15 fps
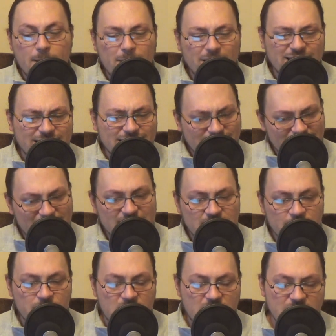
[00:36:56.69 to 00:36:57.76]
but that
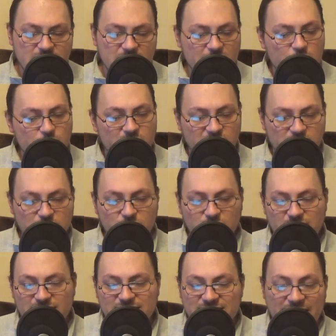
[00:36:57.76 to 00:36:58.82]
doesn't mean the current
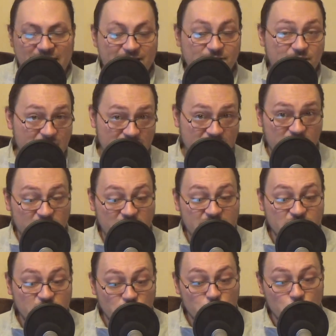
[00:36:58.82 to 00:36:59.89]
protests have
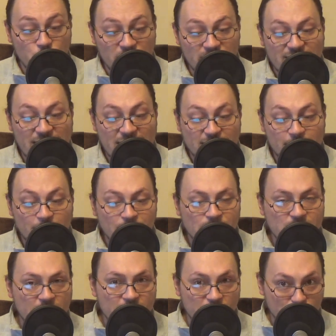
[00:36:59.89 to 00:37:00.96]
anything to do with that.
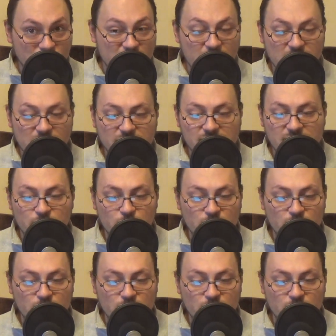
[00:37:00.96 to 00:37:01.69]
For starters,